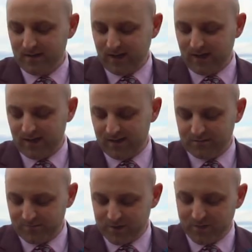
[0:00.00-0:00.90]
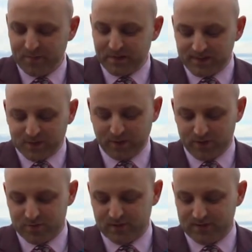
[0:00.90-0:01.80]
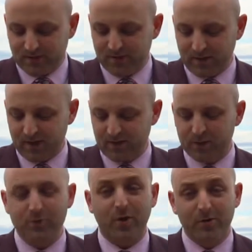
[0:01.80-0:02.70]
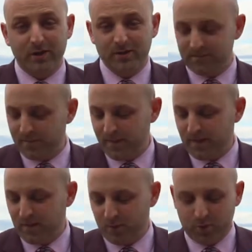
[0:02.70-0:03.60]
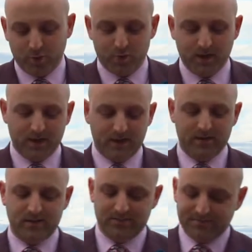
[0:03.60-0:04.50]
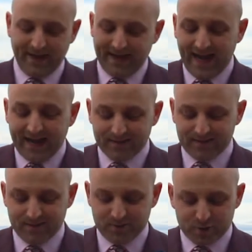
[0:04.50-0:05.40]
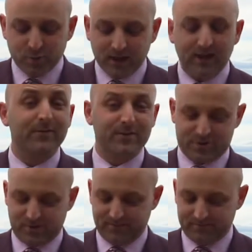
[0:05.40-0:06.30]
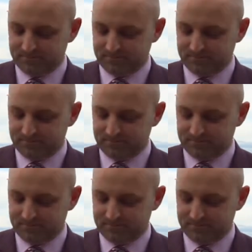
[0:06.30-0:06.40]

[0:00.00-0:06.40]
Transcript: uh, your bitter sweet drink, something like a Negroni or a Manhattan, you would love this drink.